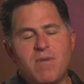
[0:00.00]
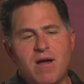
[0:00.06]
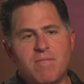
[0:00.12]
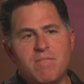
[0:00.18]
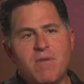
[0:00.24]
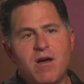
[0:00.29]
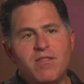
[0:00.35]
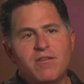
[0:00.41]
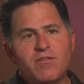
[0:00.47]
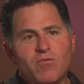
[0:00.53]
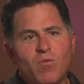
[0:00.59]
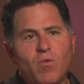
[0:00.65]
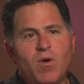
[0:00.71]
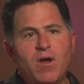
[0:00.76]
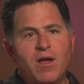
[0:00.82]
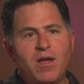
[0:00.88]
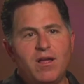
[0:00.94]
My
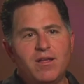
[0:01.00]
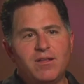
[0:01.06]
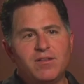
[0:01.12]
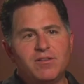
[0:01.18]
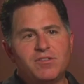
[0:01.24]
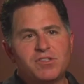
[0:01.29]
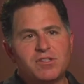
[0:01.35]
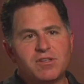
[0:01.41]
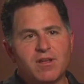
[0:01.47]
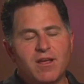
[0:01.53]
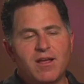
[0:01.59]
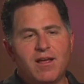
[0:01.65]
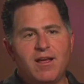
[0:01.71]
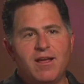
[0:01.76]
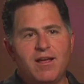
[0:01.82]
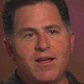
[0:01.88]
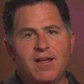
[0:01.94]
mother was,
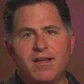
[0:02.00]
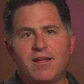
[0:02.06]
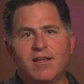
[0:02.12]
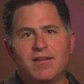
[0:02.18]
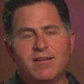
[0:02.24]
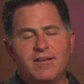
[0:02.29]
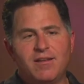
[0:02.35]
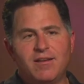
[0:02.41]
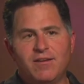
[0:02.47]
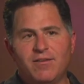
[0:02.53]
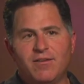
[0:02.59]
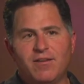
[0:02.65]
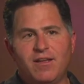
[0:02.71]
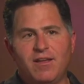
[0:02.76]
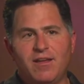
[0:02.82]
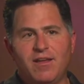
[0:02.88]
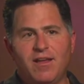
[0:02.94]
uh, you
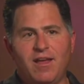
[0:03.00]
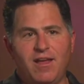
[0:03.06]
know,